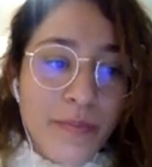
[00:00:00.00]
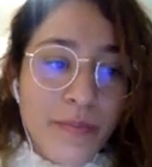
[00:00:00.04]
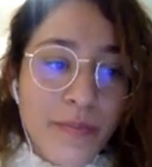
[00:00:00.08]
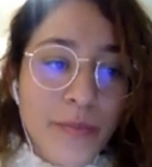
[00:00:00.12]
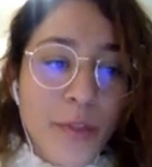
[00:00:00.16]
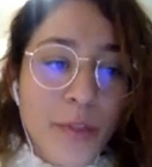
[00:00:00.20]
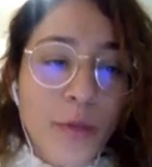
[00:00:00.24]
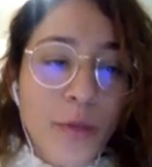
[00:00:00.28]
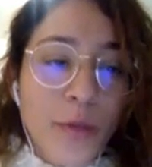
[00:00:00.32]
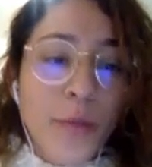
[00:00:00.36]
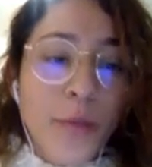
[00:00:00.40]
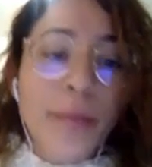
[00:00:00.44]

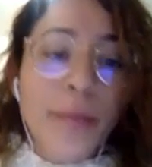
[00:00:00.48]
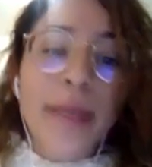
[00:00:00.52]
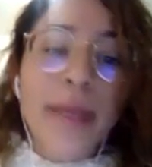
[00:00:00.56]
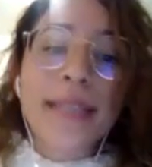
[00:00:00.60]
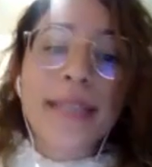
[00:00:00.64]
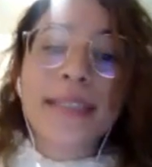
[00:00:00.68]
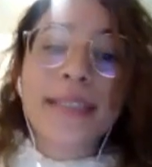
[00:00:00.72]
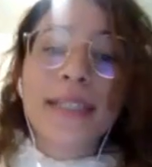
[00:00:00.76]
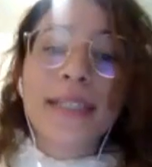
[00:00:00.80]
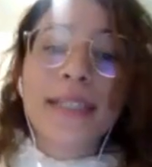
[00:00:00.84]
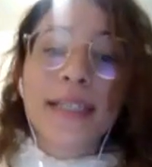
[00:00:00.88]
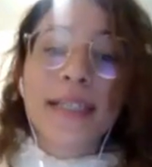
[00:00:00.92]
So
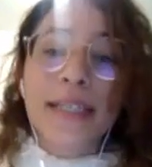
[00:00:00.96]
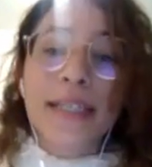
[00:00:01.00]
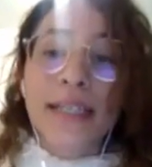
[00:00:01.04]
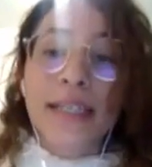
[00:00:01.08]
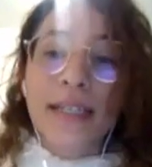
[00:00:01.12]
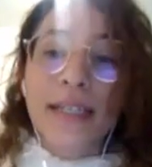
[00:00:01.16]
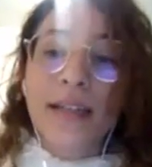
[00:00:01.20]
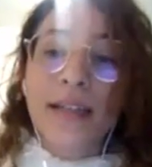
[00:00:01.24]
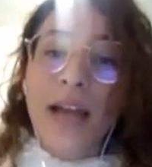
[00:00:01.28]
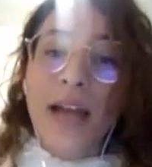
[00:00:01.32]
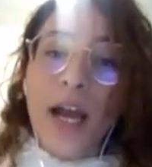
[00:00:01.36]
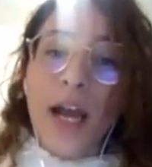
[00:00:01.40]

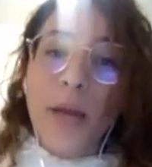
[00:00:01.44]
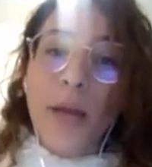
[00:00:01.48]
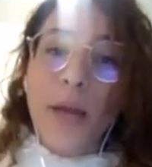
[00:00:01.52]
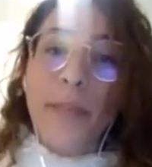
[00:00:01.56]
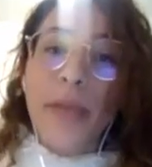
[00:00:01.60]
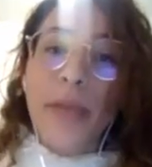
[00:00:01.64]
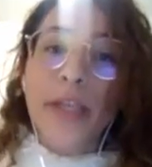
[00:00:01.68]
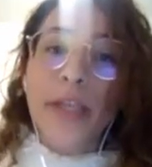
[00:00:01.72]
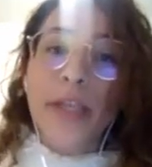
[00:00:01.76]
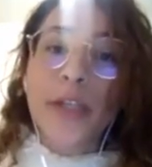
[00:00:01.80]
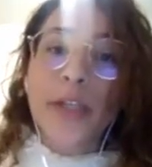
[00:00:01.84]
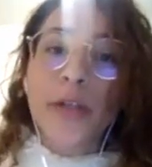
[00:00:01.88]
basically,
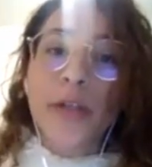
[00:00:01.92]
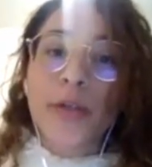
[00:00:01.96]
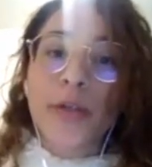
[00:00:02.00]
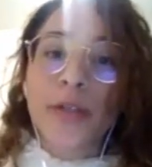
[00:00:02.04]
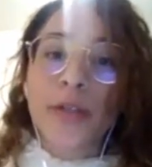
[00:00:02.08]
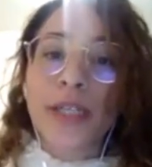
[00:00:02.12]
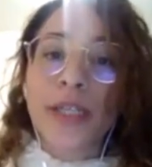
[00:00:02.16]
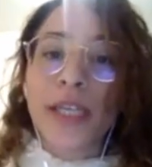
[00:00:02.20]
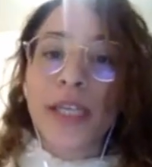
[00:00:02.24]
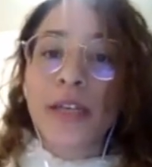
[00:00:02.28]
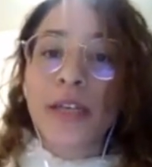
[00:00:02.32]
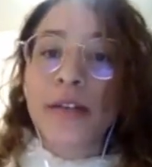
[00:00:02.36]
you
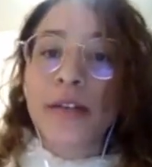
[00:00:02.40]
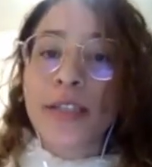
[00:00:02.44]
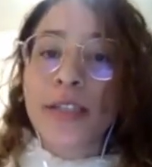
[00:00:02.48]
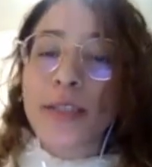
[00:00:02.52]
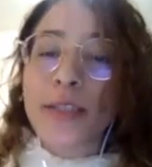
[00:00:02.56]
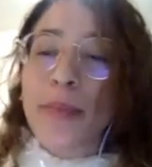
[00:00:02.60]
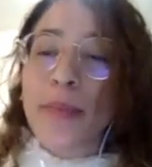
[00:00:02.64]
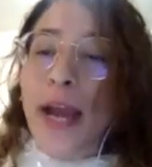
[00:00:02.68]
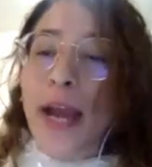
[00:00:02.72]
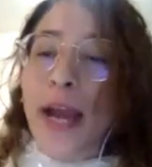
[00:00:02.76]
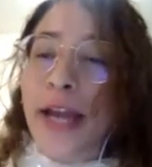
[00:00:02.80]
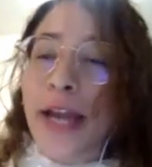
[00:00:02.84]
could hear
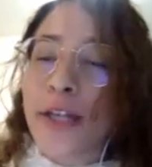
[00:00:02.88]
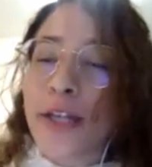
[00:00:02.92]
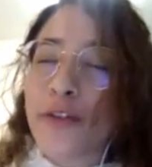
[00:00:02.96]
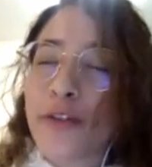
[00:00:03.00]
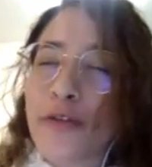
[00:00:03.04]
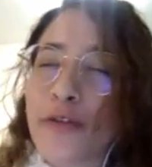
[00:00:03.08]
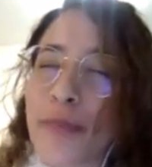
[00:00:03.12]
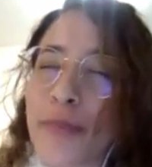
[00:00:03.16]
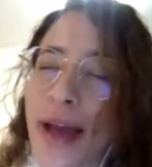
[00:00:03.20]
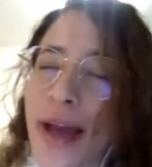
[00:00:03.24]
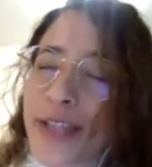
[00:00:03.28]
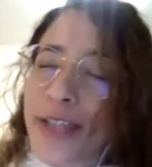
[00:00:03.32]
some kind
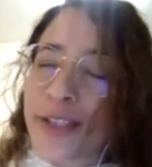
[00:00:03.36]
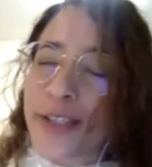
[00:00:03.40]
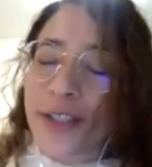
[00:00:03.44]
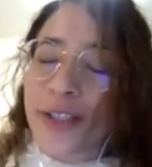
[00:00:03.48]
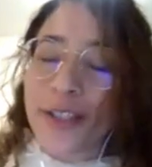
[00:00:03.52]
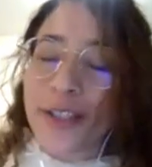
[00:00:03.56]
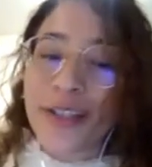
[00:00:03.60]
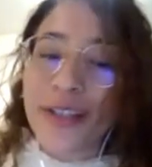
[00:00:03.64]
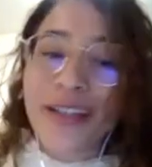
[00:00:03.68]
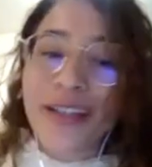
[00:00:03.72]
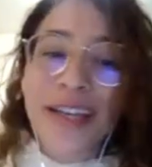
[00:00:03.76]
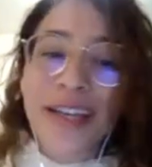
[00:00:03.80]
of
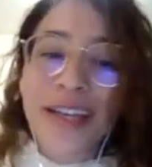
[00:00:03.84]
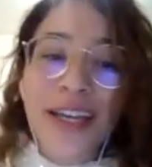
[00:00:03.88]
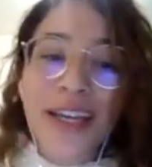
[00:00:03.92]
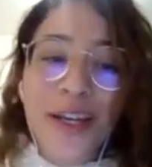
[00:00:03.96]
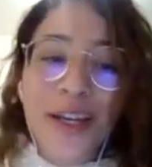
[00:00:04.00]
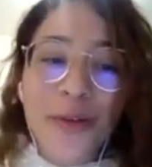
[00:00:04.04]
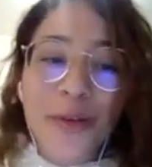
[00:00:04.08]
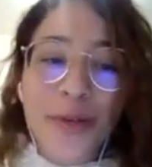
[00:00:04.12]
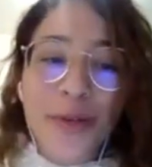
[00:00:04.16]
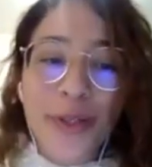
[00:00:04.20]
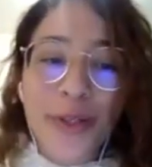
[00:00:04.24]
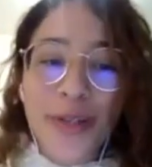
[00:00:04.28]
pattern
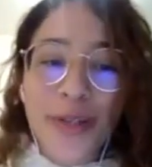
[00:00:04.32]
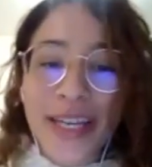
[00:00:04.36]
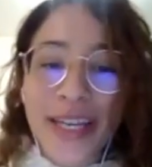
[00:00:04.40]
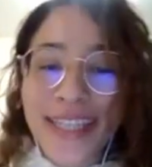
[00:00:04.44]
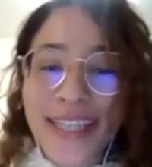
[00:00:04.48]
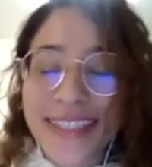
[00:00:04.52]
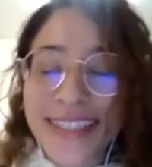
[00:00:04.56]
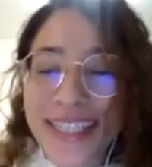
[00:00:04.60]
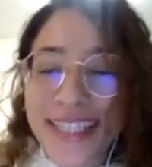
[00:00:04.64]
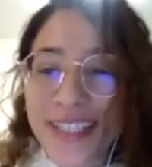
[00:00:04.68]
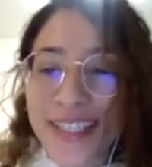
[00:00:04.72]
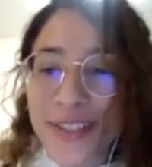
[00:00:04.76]
when you
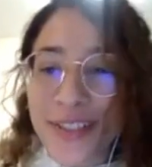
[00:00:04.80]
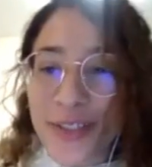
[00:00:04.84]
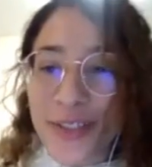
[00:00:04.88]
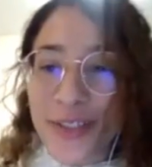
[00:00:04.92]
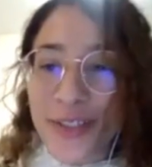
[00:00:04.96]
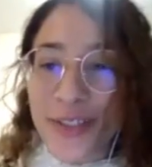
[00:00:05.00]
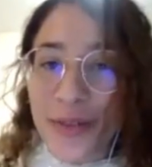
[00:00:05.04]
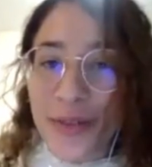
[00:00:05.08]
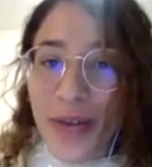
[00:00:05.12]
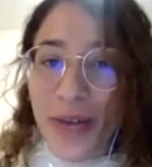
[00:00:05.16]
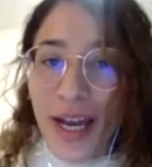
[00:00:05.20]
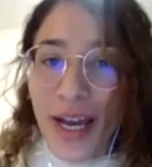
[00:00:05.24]
listen
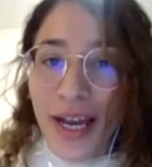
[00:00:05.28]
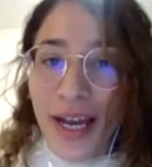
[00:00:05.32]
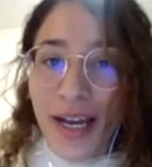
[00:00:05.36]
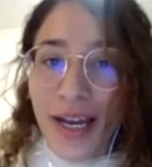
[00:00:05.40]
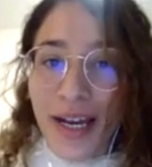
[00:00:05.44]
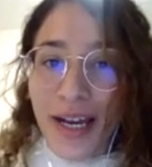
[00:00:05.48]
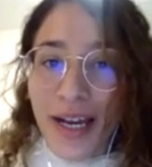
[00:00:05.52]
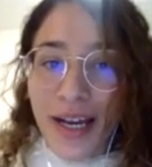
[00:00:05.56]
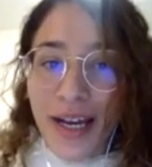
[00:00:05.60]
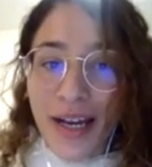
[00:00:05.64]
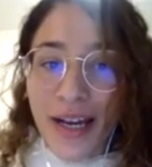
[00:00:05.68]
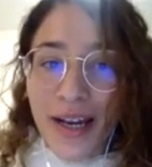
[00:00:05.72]
to
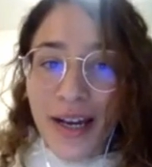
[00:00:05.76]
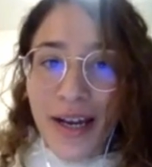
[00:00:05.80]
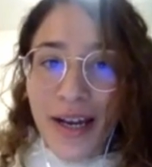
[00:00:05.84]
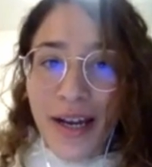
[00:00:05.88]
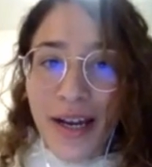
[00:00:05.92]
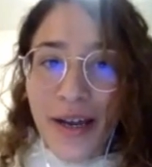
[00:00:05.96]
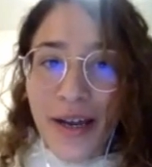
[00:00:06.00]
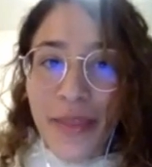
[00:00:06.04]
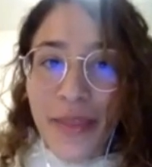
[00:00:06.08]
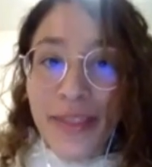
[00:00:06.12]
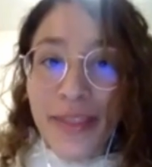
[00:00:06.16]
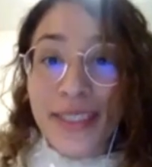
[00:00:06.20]

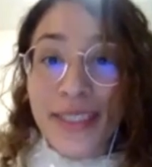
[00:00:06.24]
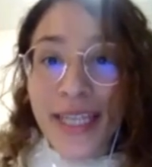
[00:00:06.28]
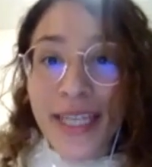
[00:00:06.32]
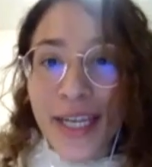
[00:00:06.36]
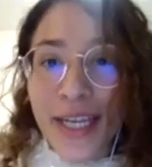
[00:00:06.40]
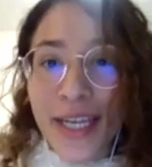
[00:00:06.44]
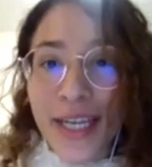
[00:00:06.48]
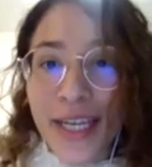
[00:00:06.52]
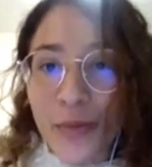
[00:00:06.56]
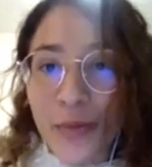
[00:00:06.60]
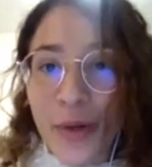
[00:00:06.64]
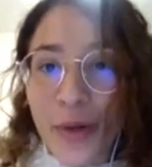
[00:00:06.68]
the
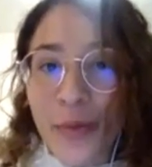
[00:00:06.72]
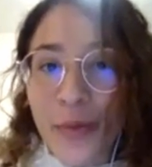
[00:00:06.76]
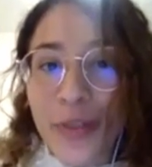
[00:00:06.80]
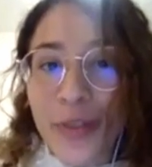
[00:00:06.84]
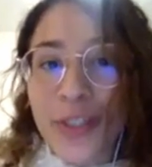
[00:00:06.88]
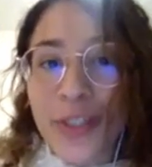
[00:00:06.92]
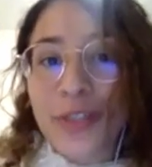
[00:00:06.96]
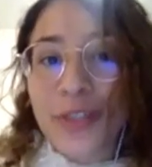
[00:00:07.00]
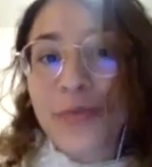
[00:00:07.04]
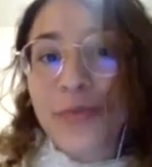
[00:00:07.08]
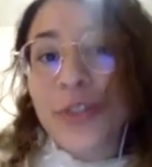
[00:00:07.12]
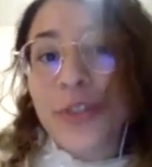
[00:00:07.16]
second one,
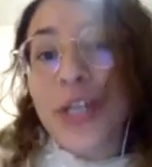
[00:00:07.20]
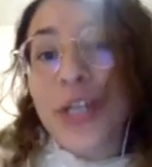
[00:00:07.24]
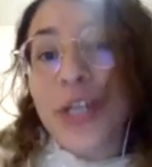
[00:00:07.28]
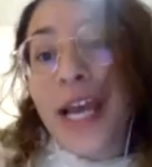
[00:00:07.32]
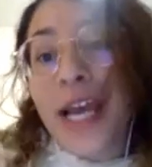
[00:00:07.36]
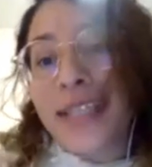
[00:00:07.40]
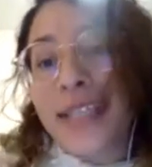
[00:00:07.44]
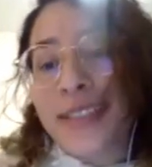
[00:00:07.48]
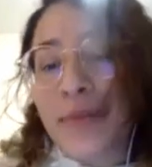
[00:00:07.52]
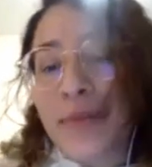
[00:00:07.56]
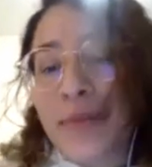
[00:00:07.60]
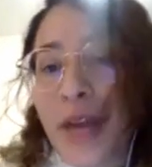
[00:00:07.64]
which
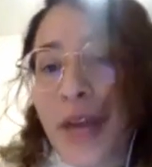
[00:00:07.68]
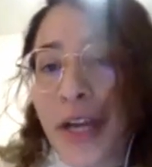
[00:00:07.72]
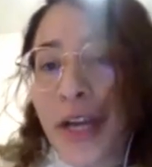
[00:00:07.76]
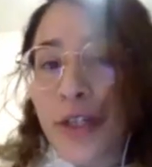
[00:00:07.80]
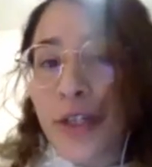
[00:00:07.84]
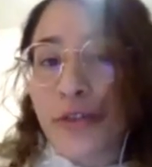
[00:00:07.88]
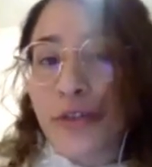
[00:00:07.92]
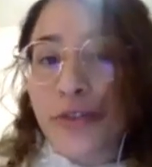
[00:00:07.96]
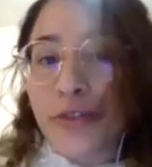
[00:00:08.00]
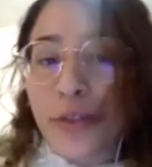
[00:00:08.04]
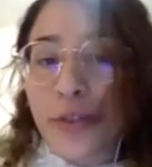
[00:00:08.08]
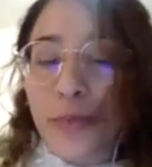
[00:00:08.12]
has some kind
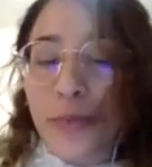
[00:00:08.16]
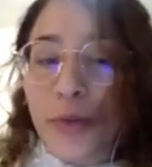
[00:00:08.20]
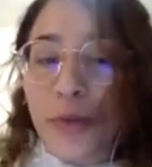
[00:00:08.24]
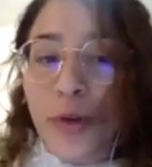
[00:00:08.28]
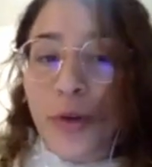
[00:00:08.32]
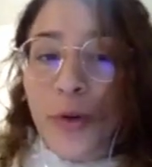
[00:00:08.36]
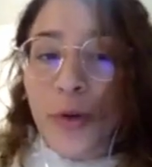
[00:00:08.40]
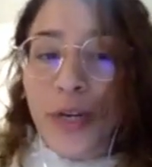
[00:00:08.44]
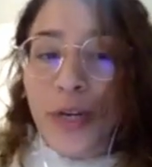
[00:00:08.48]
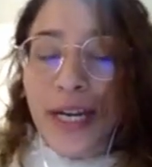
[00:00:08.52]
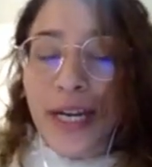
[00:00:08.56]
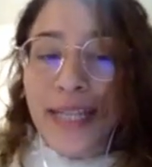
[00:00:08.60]
of temporal
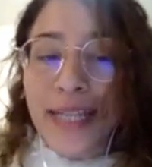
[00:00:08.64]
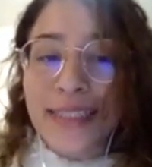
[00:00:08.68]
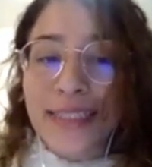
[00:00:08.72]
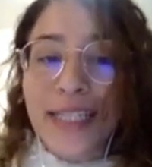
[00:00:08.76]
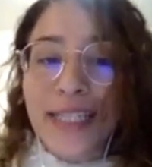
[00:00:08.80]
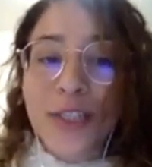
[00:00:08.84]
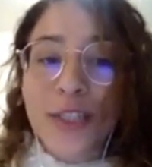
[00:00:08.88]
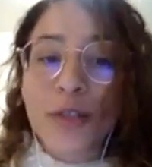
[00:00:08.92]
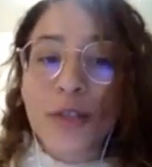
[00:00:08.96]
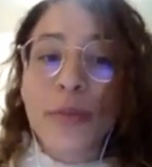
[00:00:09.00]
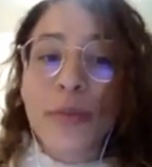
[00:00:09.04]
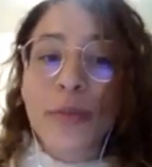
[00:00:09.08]

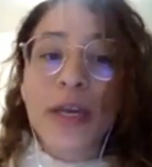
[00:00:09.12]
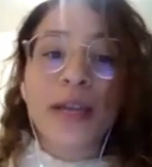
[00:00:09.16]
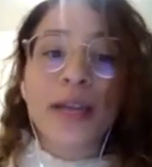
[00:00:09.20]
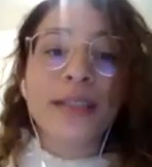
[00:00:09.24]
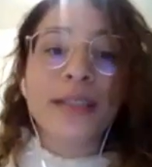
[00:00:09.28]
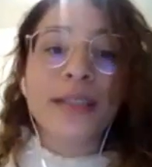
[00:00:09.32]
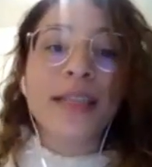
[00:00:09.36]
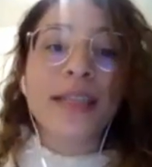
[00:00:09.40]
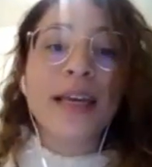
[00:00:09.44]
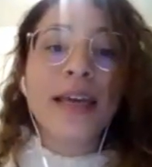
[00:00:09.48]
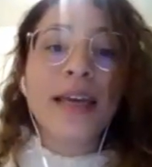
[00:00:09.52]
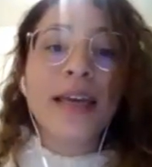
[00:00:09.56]
organization,
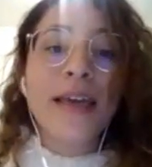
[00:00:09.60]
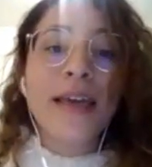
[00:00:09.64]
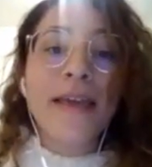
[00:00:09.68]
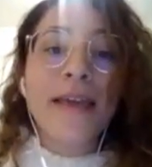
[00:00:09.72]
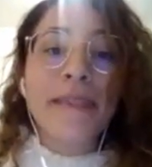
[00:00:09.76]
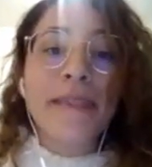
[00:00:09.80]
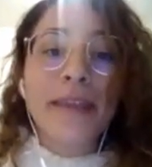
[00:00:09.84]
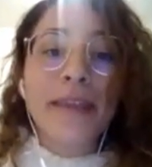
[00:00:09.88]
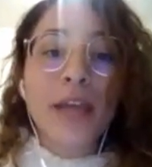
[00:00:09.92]
because the